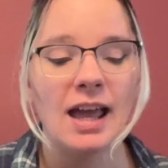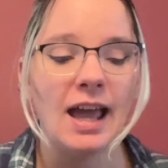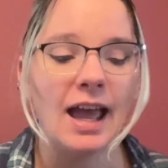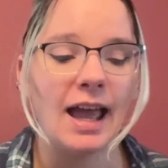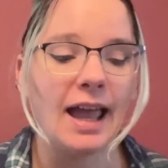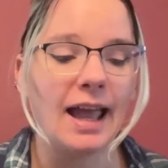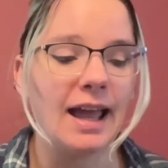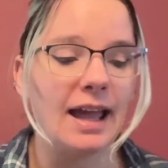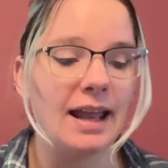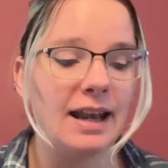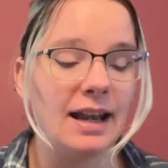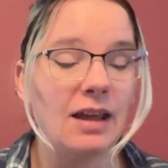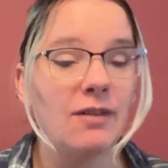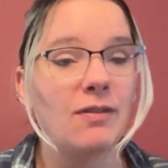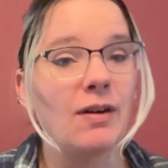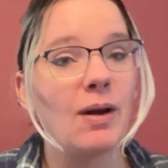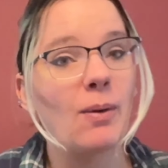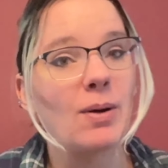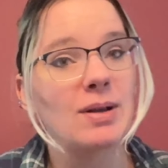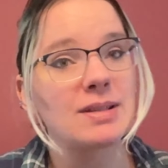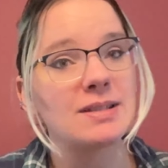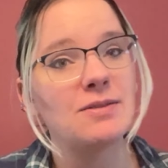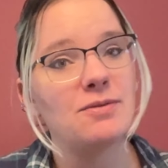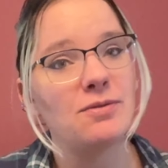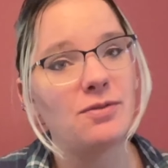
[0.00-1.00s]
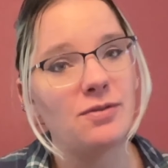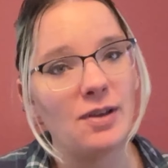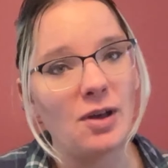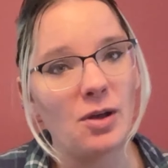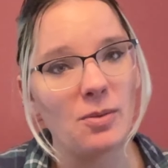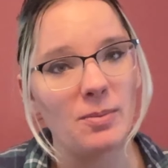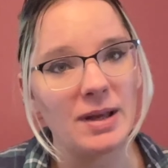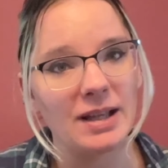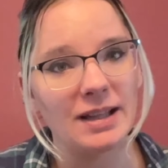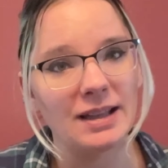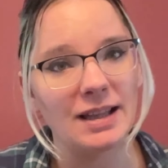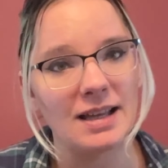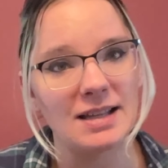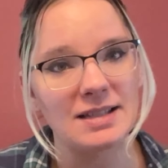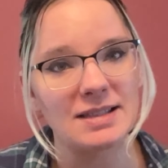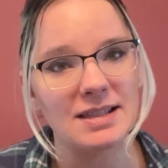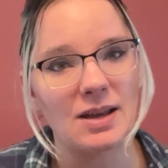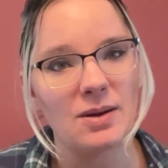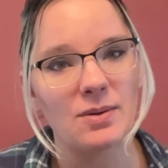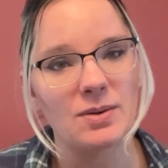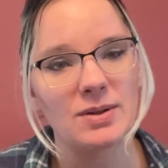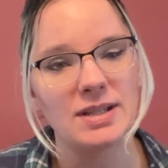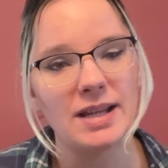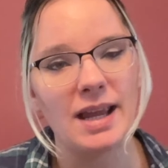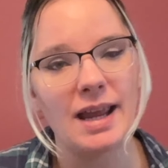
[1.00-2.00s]
And if I wasn't filming this,
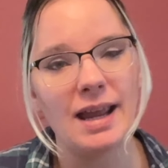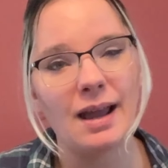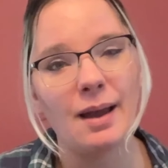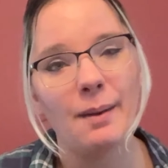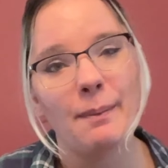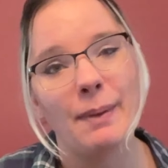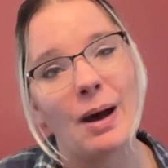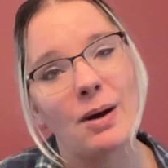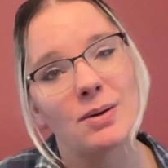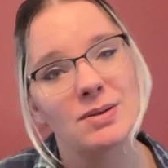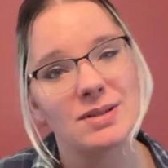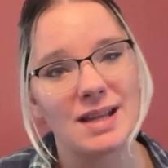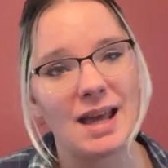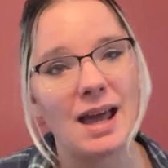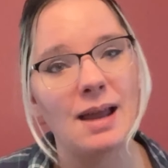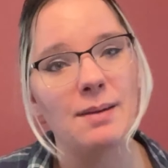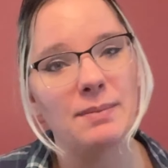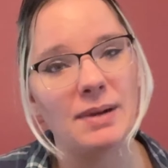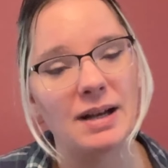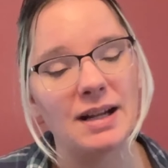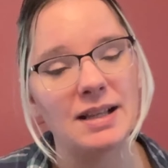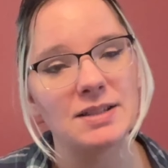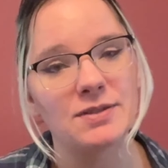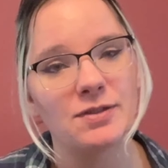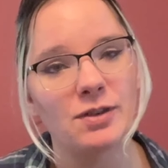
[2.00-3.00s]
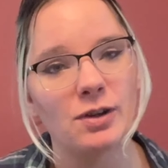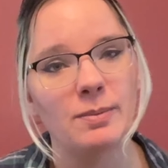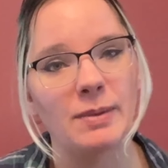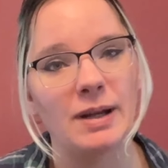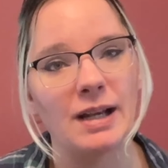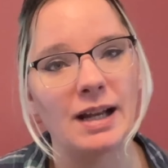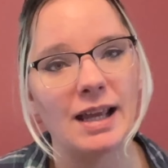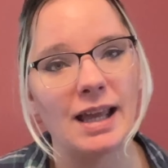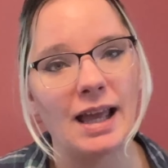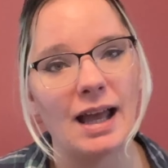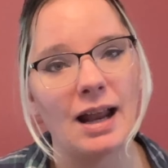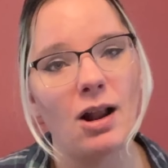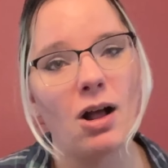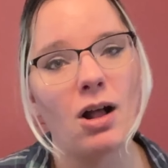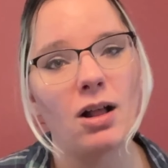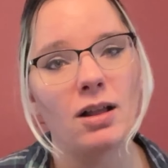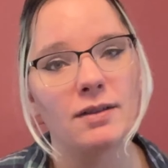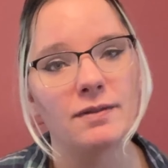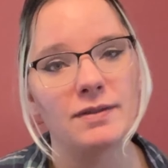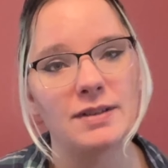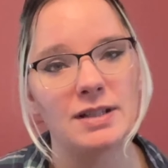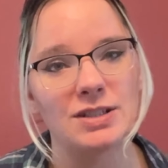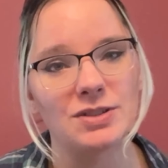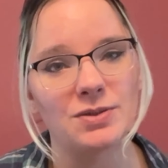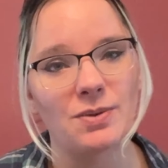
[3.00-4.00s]
it would take about 10 minutes for me to get all
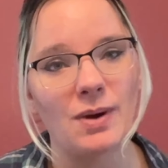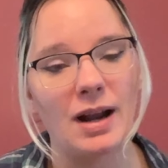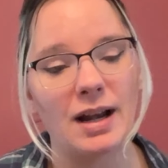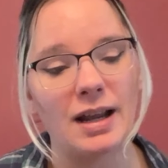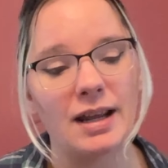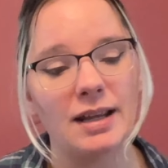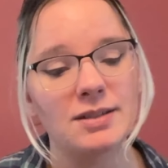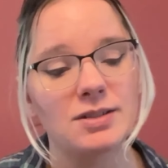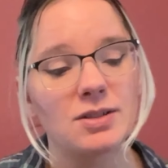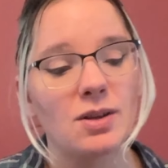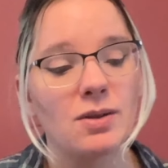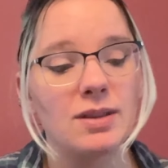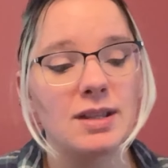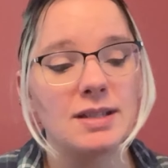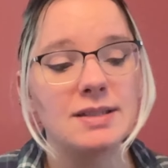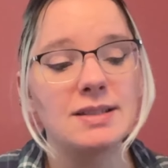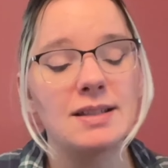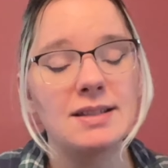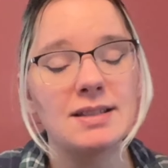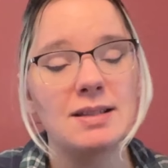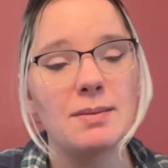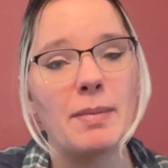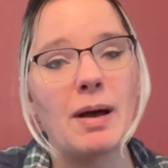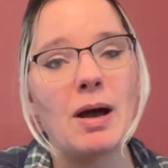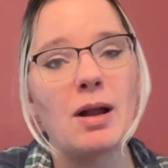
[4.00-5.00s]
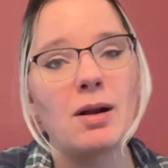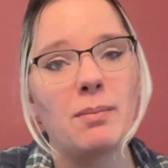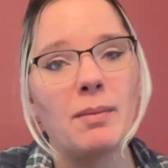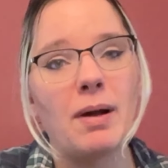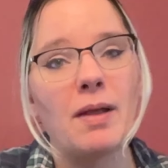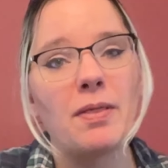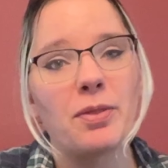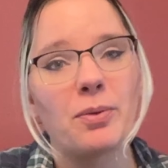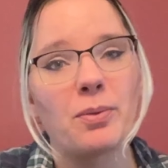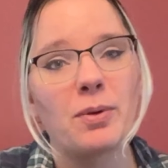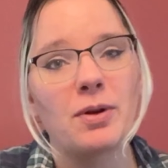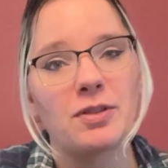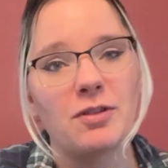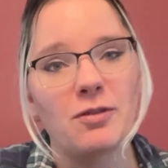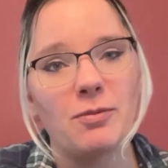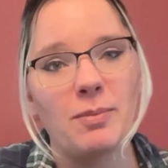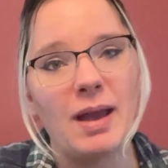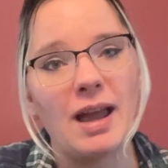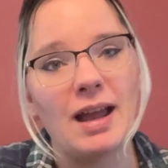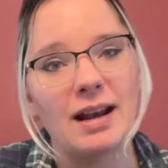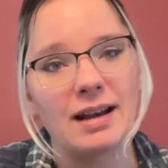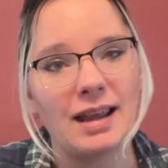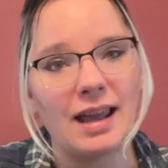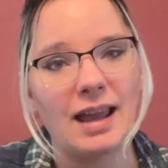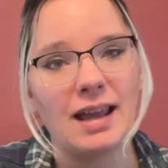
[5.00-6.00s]
of these ready. So this is about a month worth of
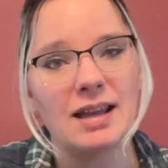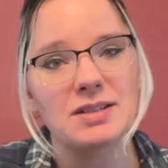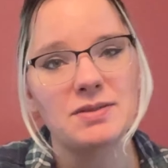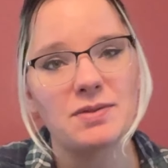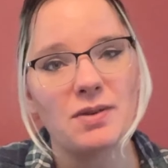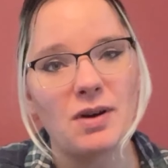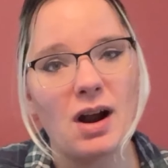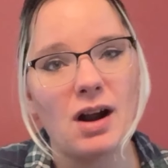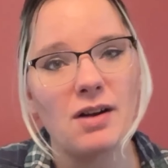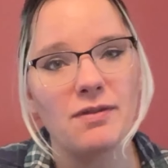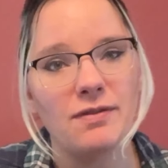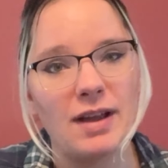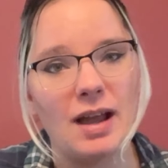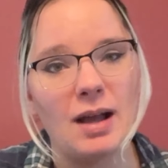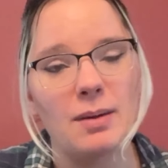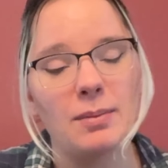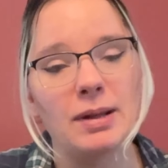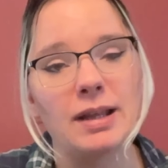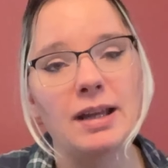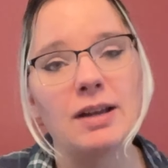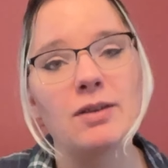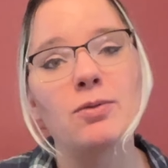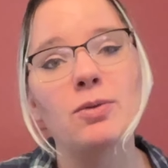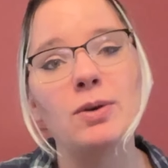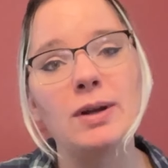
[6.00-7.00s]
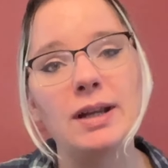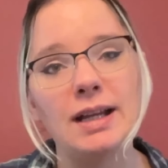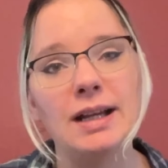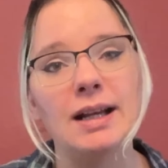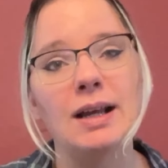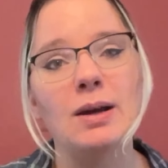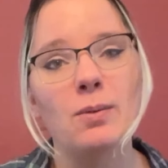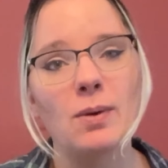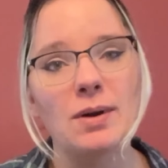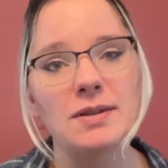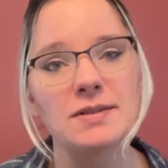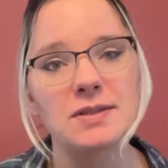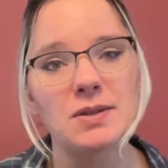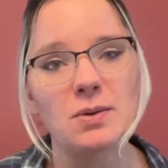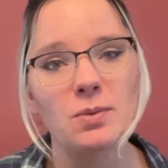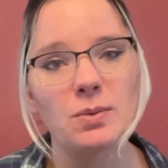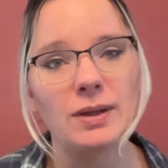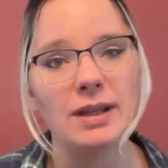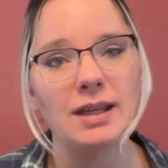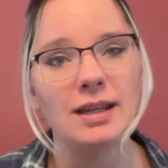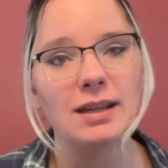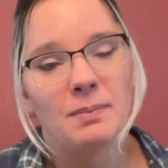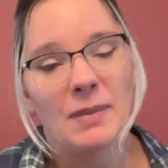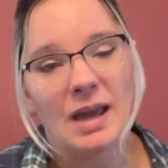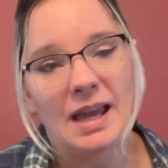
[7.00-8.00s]
pancakes for our family if we eat it once a
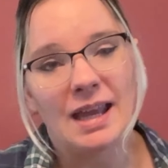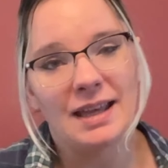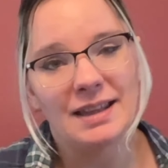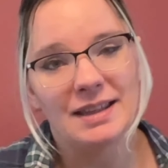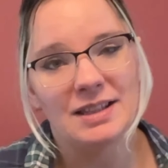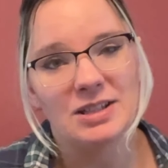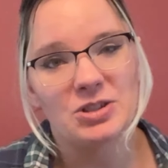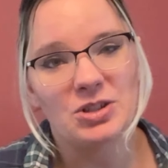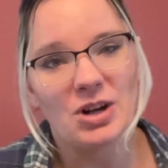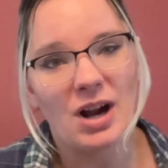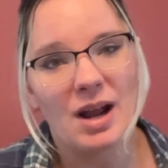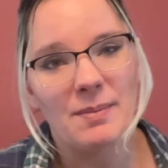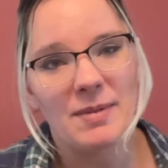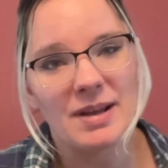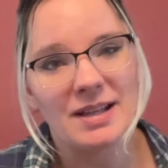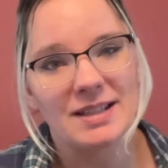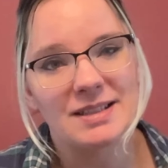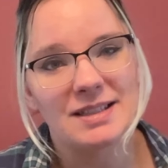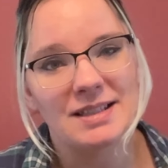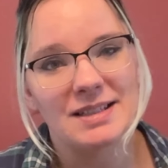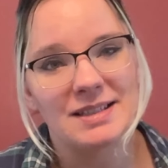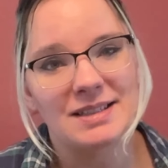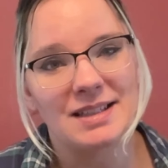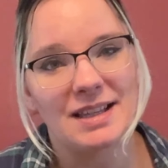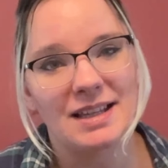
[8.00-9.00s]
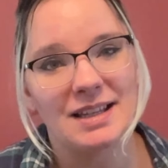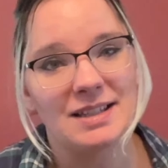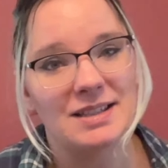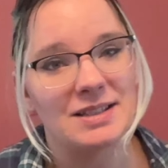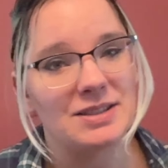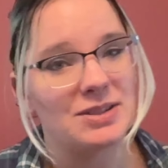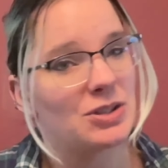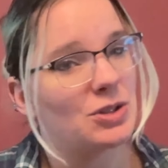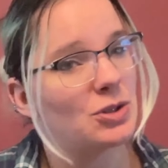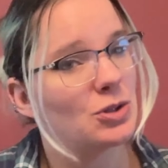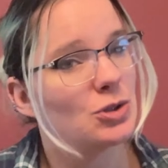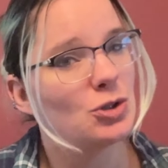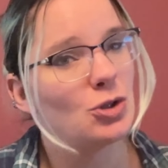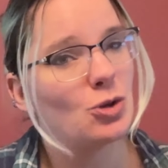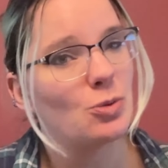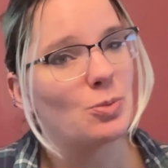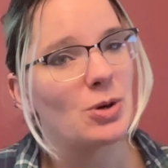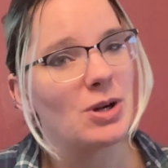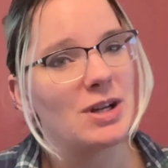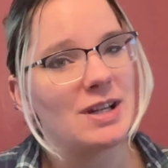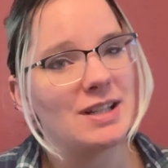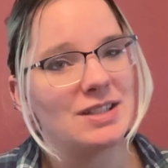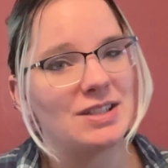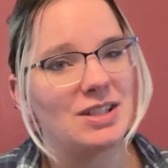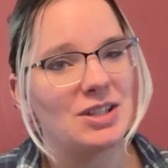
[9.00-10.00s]
week. Making these dry mixes is super
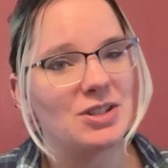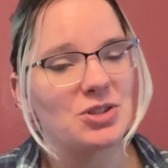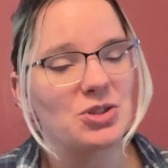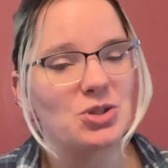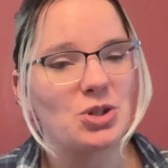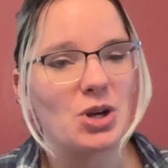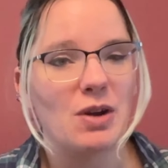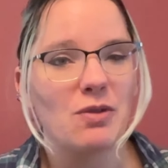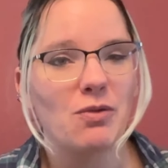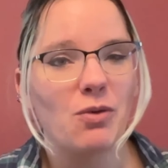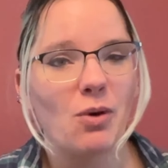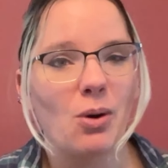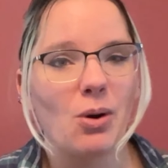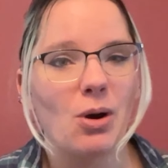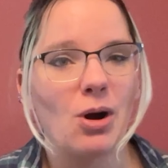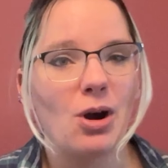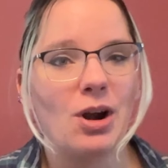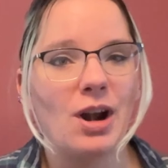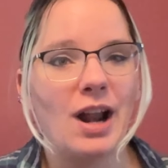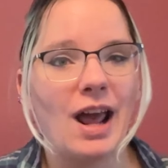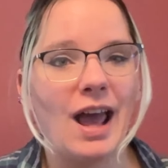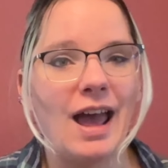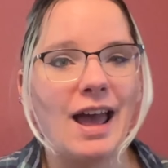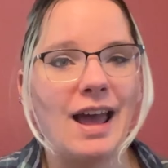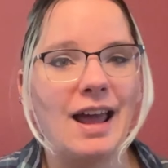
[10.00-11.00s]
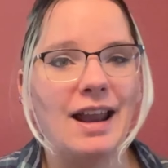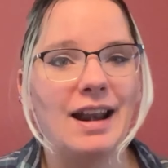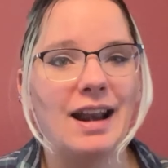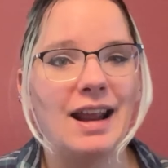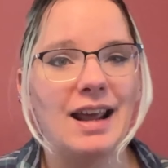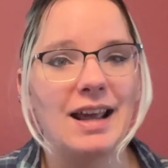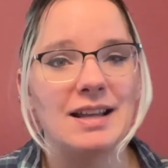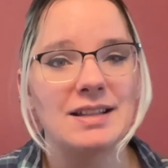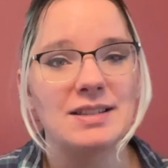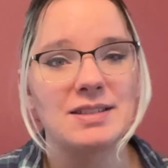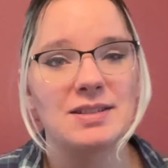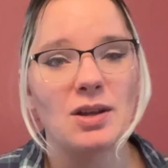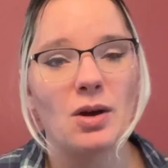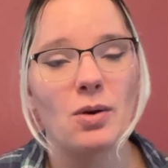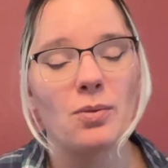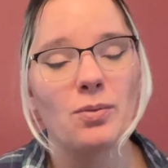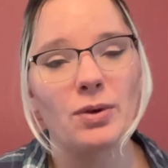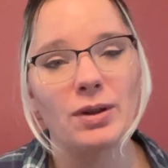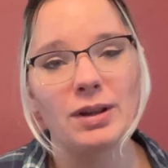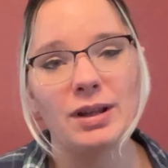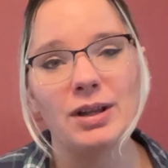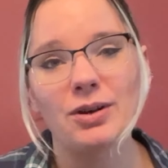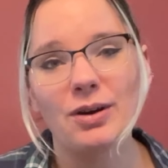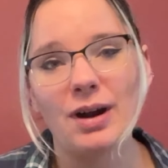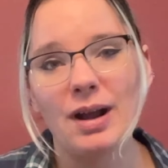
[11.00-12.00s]
easy and straightforward, and it's a
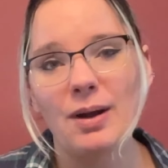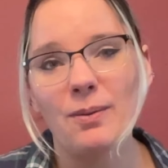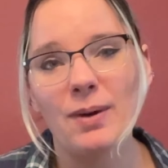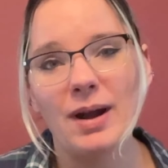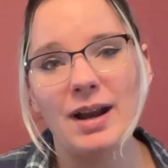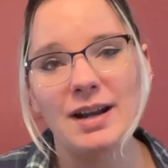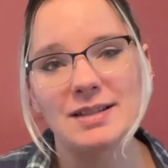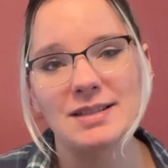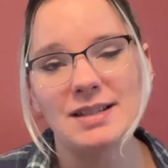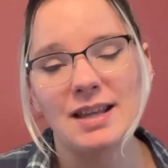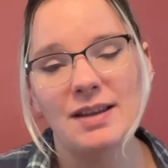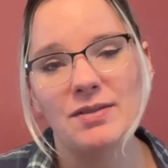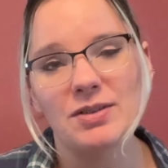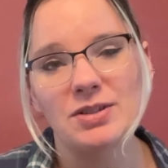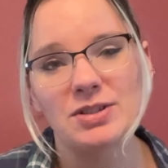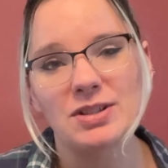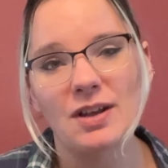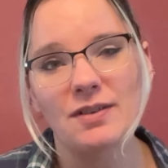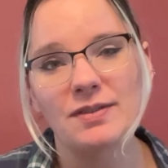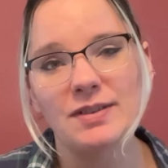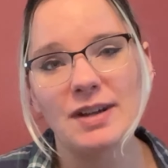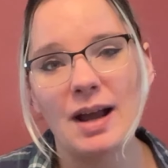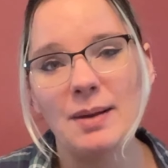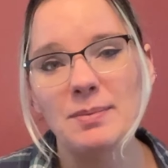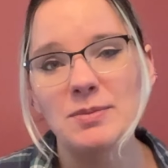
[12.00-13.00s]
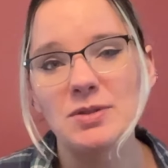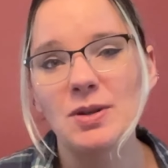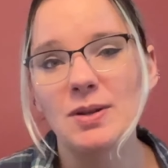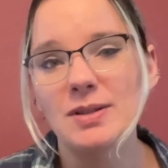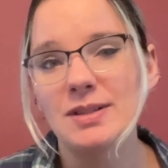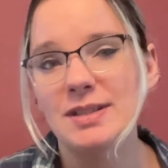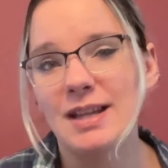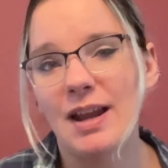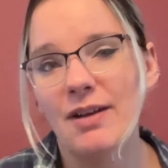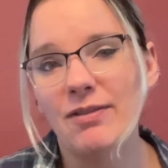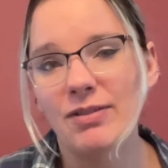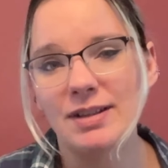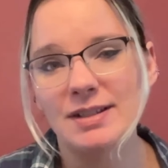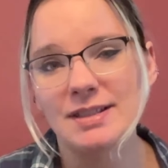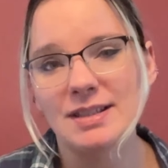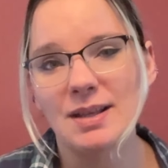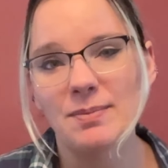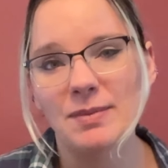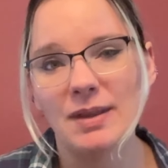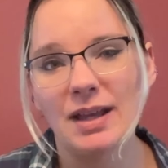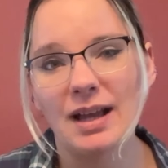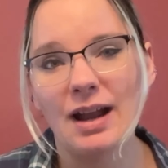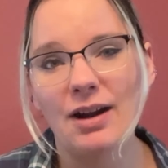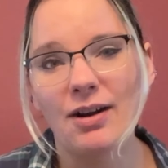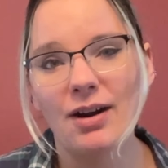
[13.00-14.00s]
really great way to save yourself time. So it's definitely
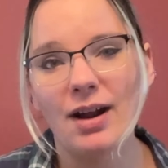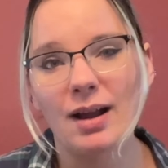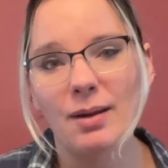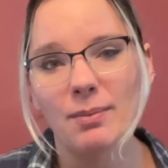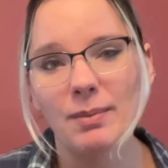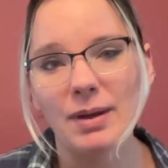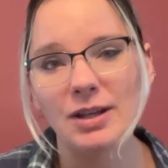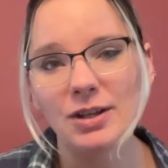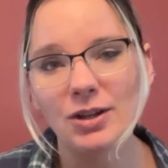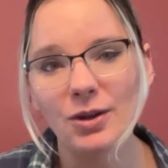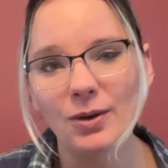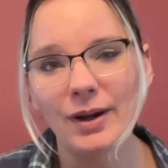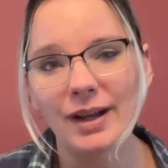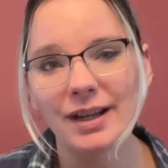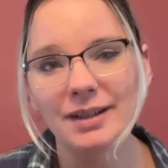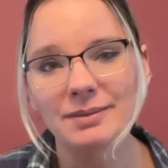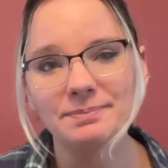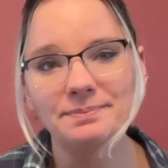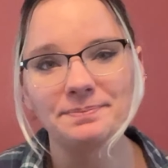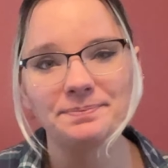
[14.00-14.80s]
something I recommend doing.